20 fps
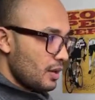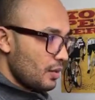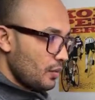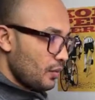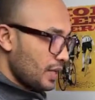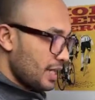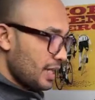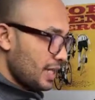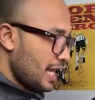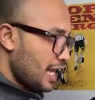
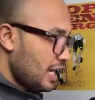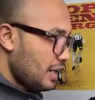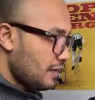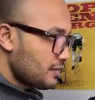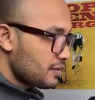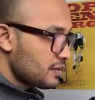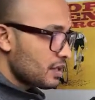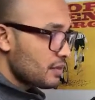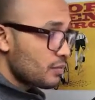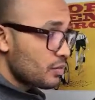we have
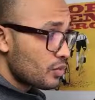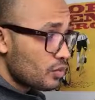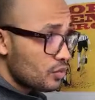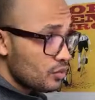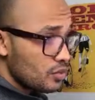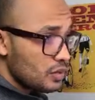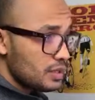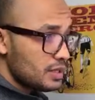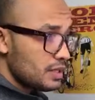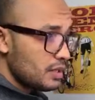some
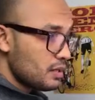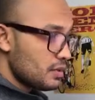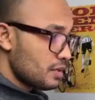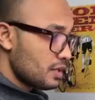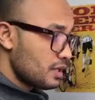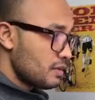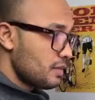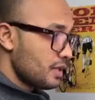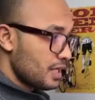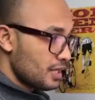rules on the
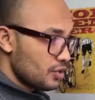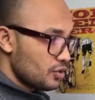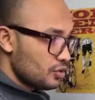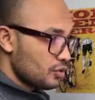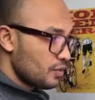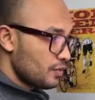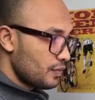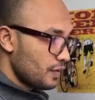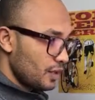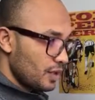elimination
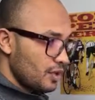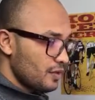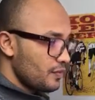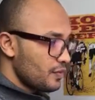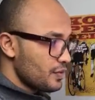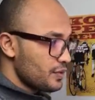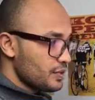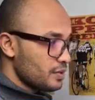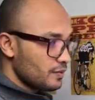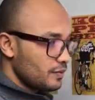to follow.
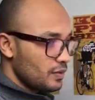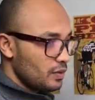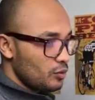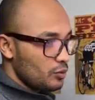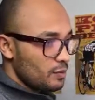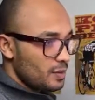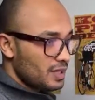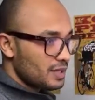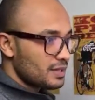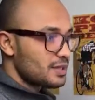First of all, we
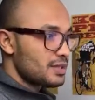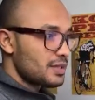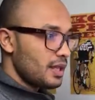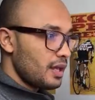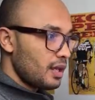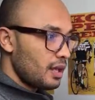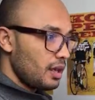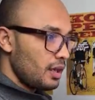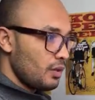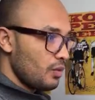must
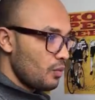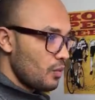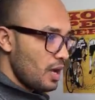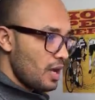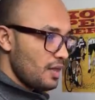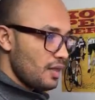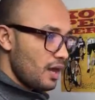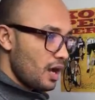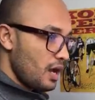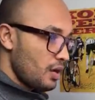tell
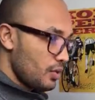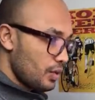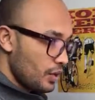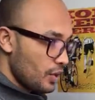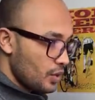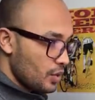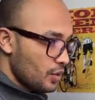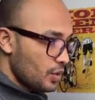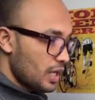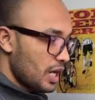whether our
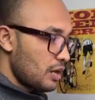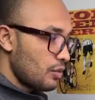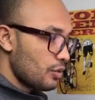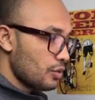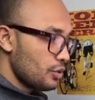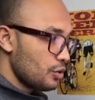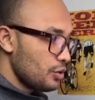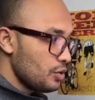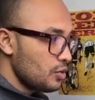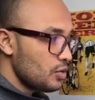hook, our
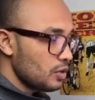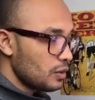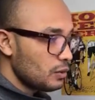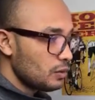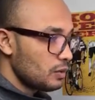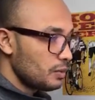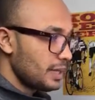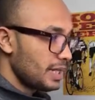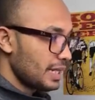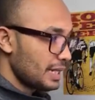new hook,
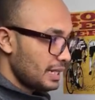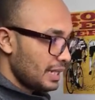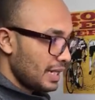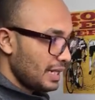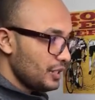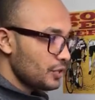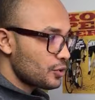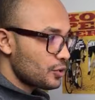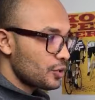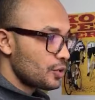will be an
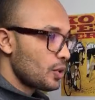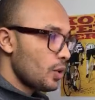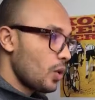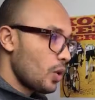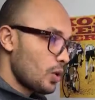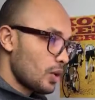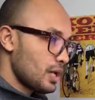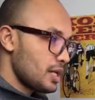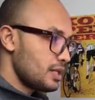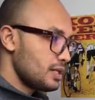action
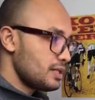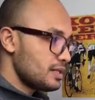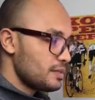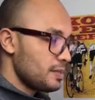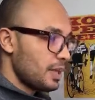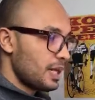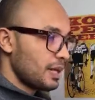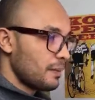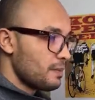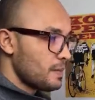or a
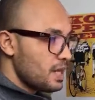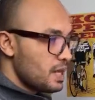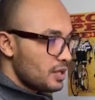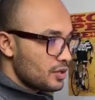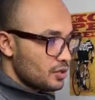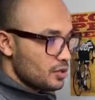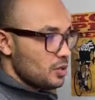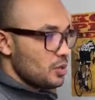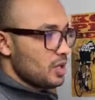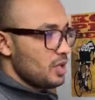display.
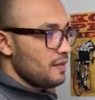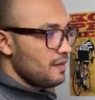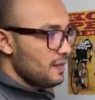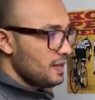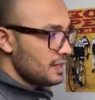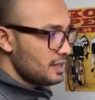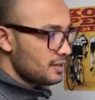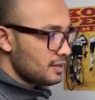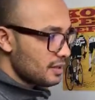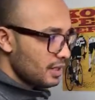So if
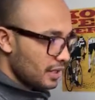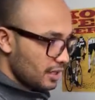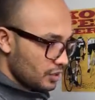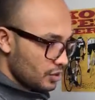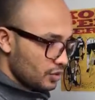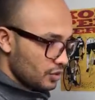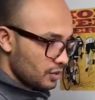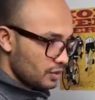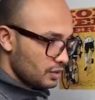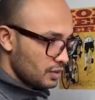it's an
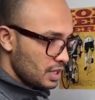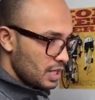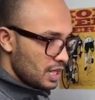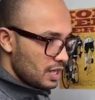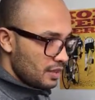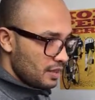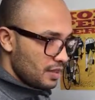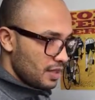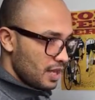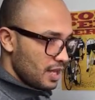action,
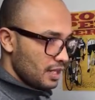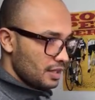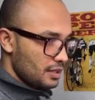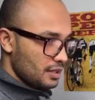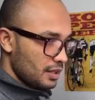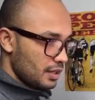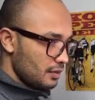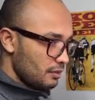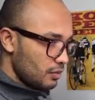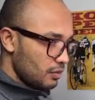
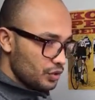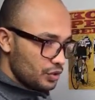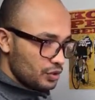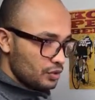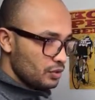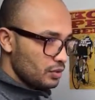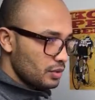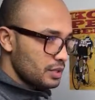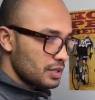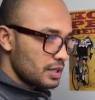then
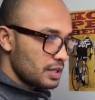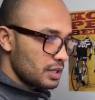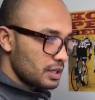modules...